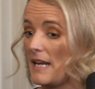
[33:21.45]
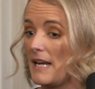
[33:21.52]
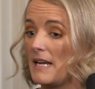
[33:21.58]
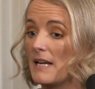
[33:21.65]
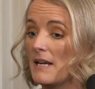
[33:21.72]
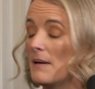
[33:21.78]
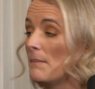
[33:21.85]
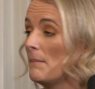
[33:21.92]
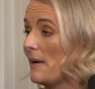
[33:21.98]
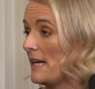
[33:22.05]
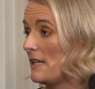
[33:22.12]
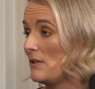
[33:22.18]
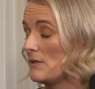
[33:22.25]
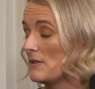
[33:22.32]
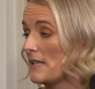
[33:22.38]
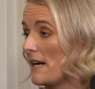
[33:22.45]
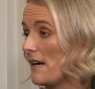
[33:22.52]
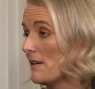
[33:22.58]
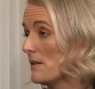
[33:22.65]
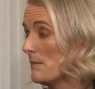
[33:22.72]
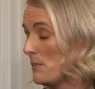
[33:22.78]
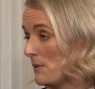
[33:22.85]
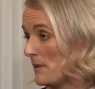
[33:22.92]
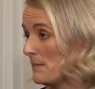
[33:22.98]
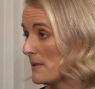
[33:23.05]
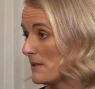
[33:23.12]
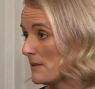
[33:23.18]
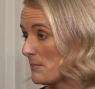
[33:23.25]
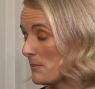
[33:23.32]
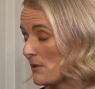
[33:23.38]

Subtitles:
They might use our appointments